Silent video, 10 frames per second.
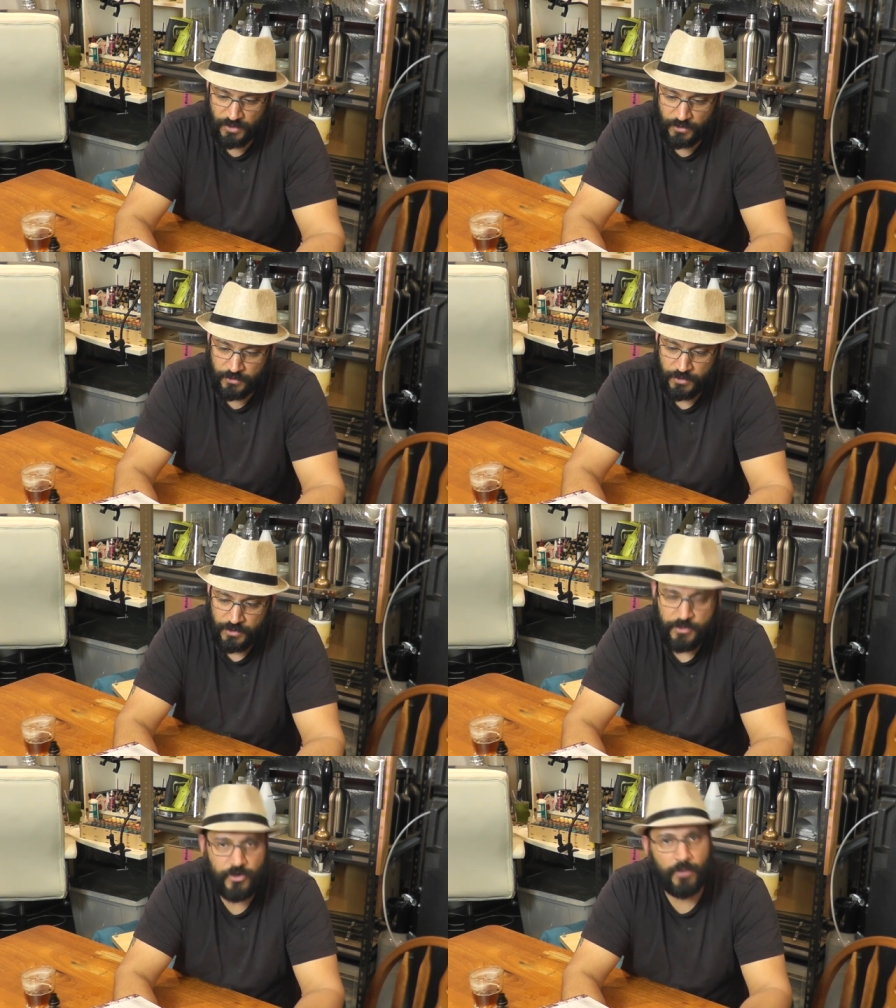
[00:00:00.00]
So
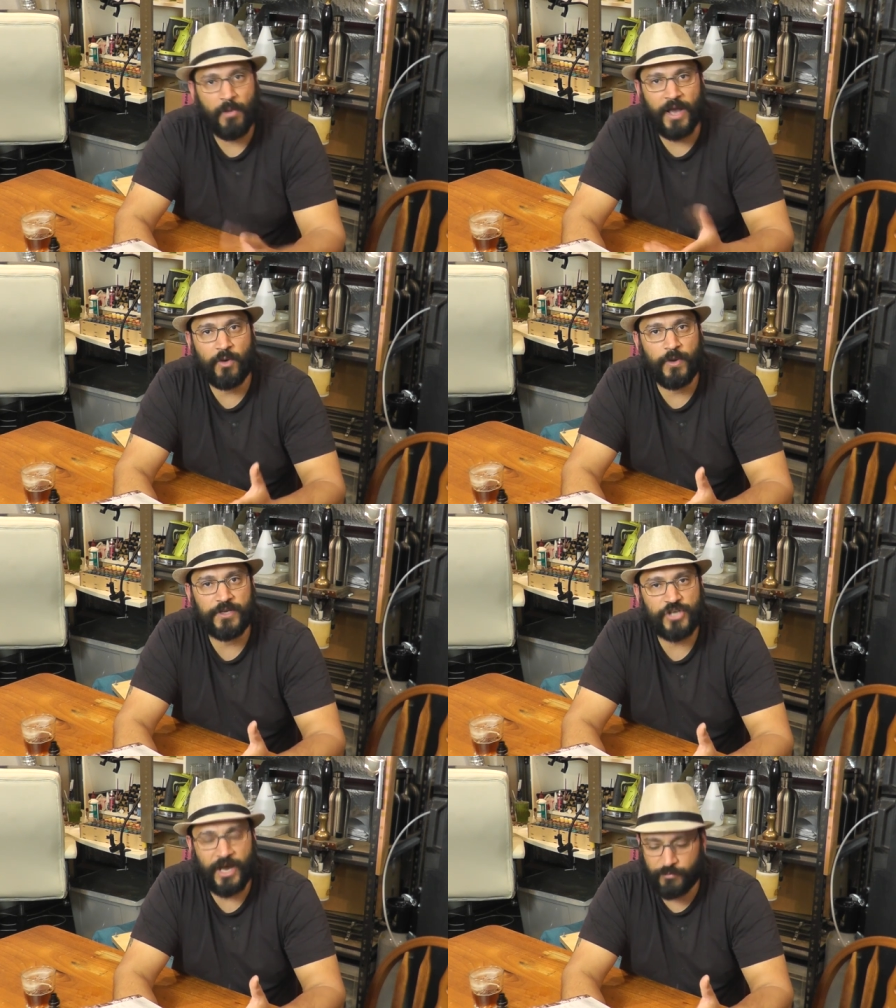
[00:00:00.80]
you know, my
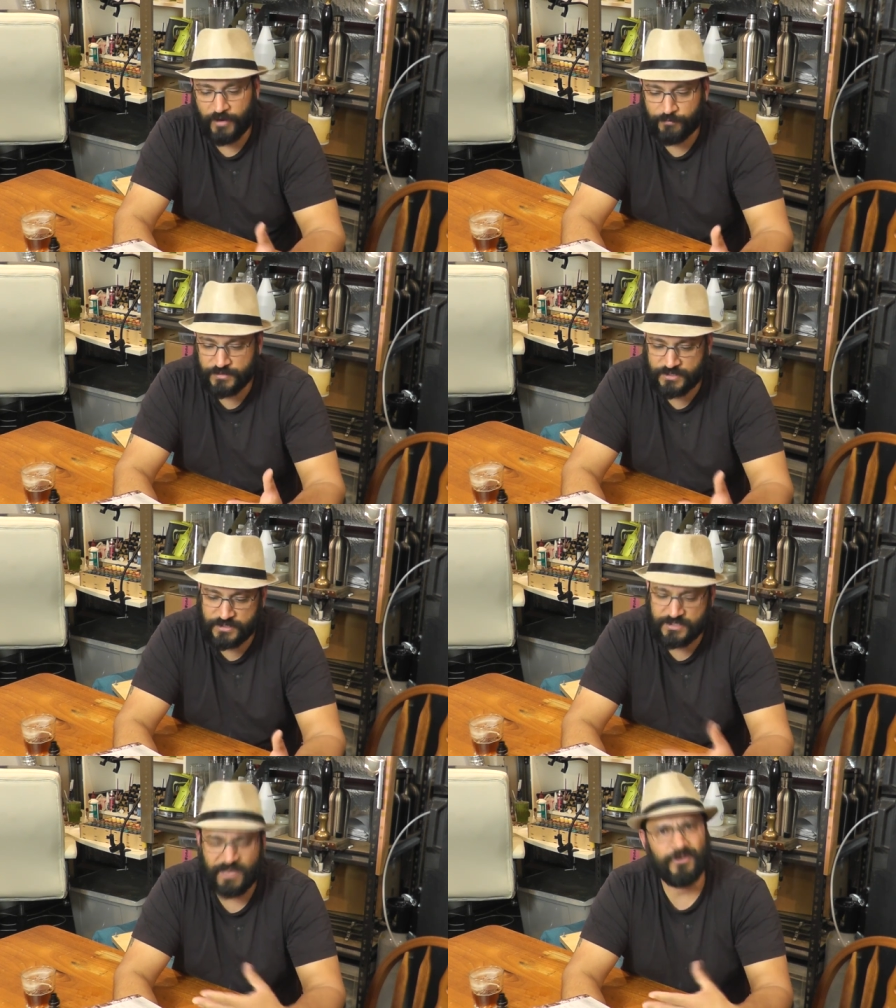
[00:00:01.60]
quick chart
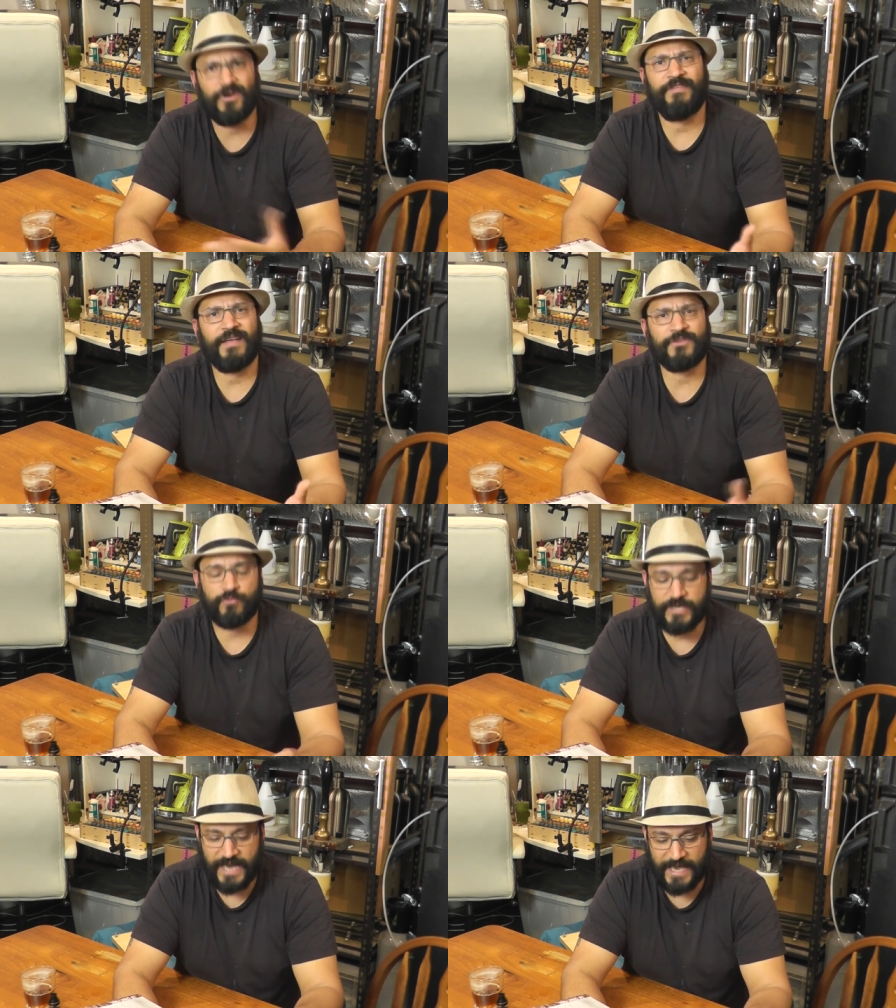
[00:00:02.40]
references and stuff, you know, I've had to
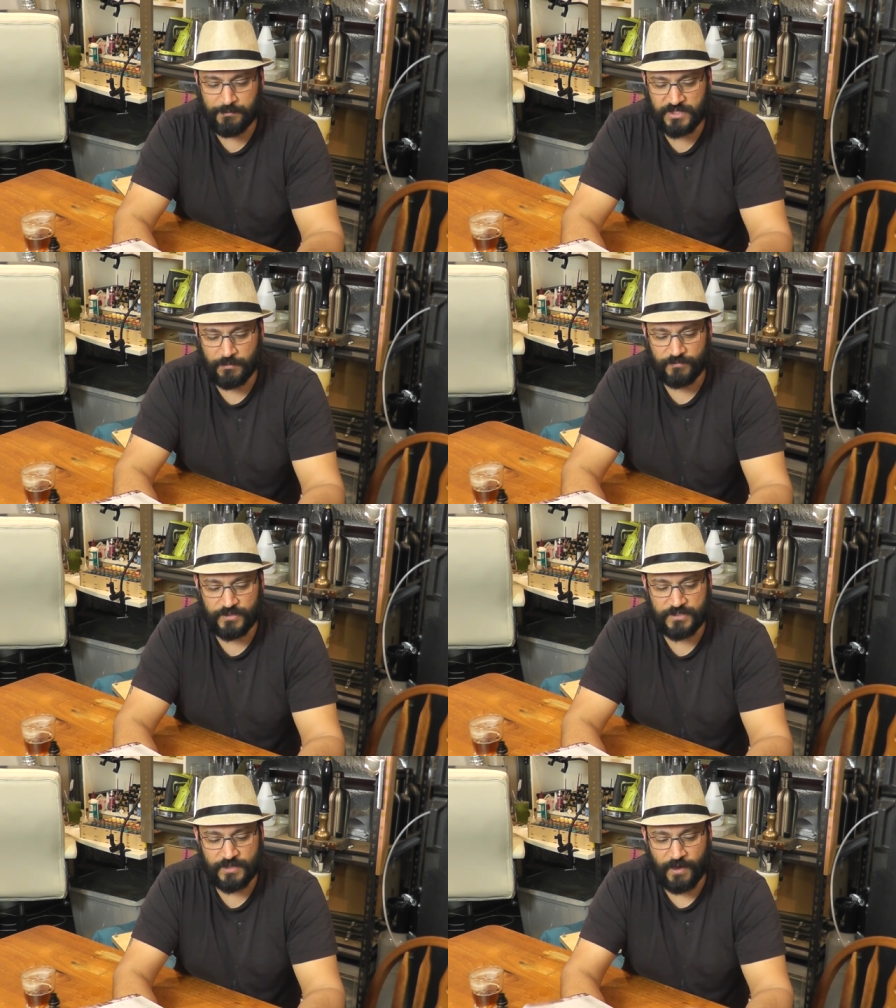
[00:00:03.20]
rename some of
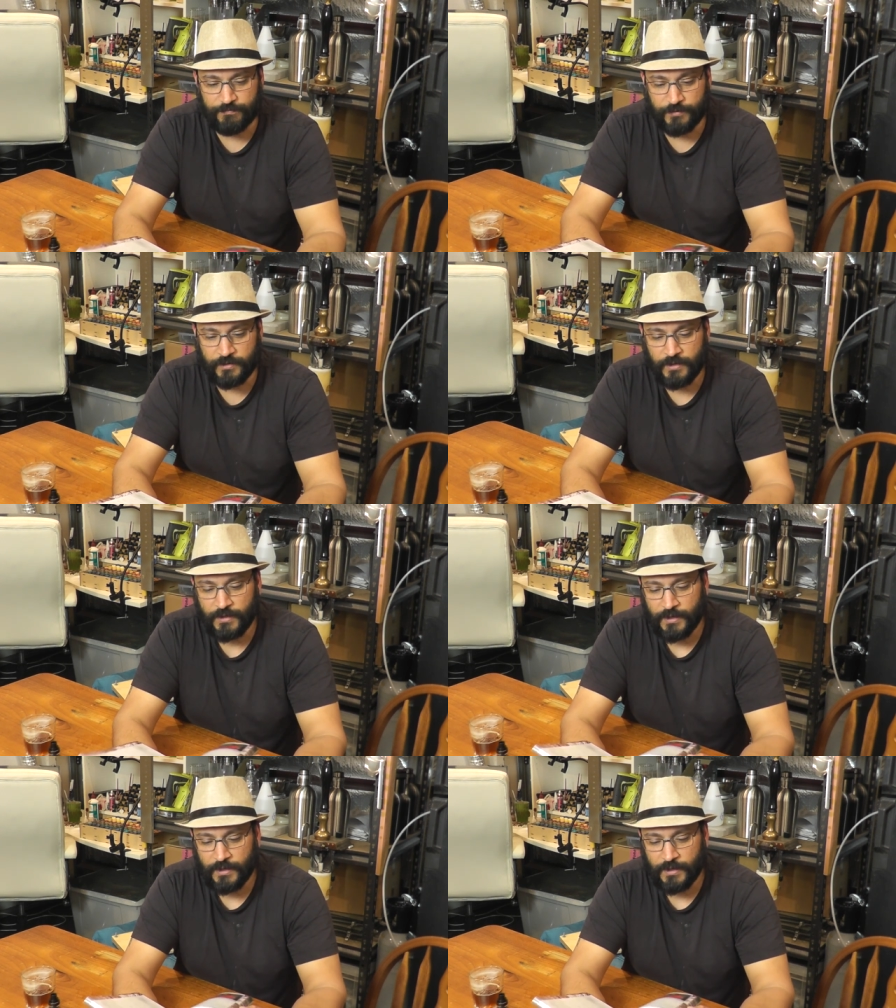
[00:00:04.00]
this stuff and